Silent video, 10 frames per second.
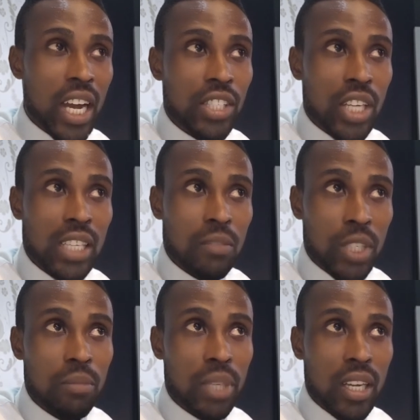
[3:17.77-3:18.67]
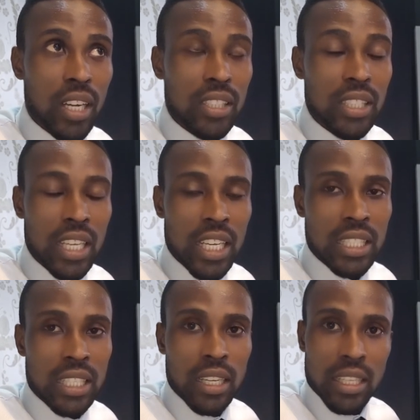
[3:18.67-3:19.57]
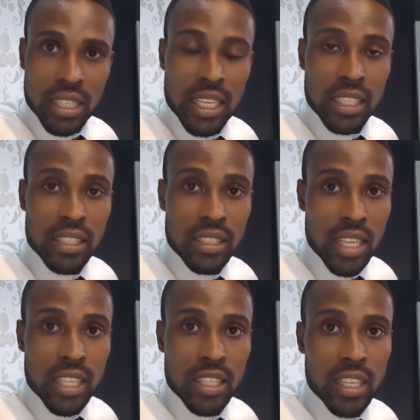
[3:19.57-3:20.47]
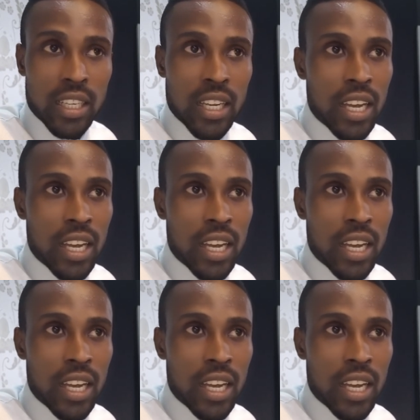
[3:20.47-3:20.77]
I charge money because it takes data,